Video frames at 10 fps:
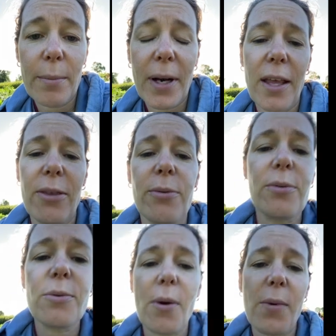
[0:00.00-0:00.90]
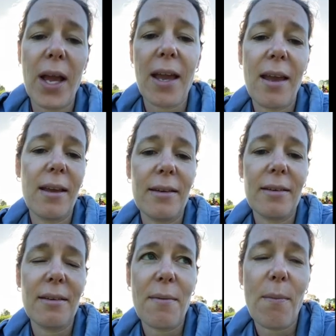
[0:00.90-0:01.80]
but I threw away
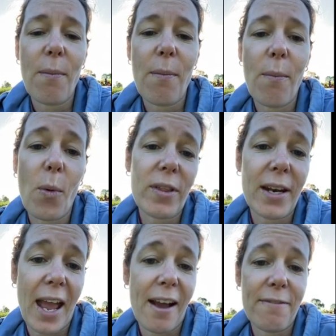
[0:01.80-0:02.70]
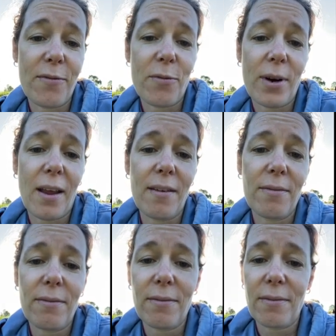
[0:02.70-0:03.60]
more than half of what I
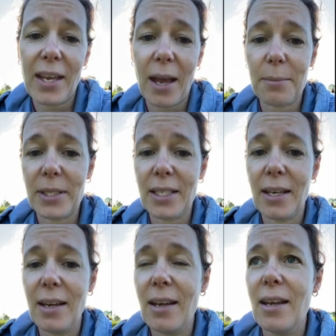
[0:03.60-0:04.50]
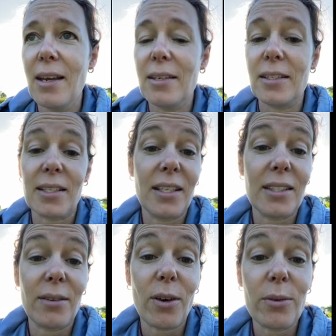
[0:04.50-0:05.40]
kept just because
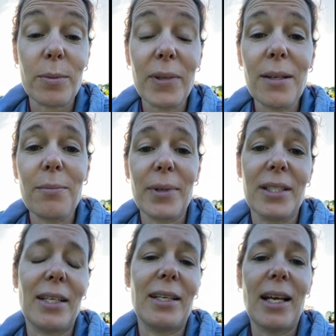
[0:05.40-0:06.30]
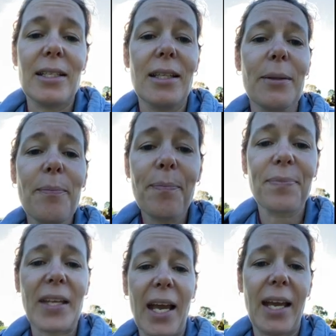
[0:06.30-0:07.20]
they were all split because I didn't get to them,
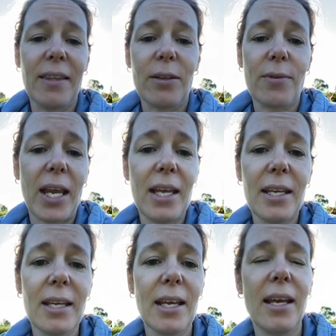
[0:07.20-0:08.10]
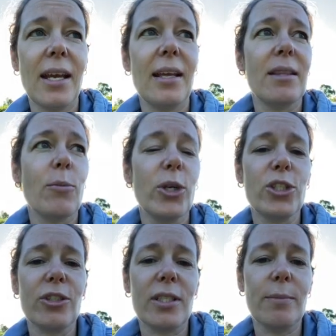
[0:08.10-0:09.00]
and the rain and the
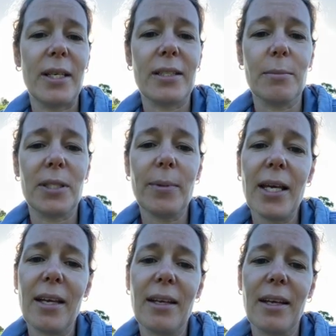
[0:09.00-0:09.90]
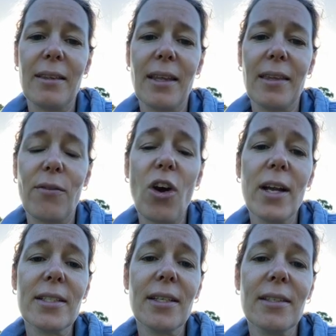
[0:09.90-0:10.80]
moisture just makes them split and then they
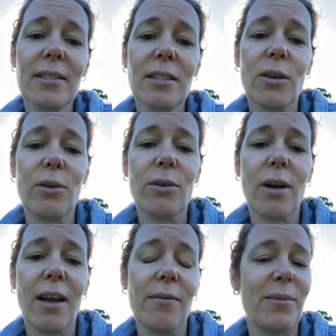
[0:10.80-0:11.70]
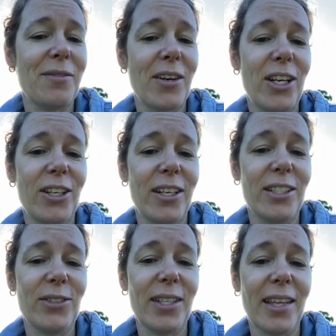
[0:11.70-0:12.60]
rot. So I haven't been very good at
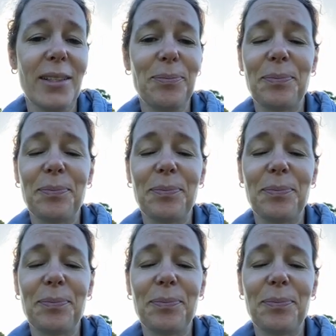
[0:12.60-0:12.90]
doing that.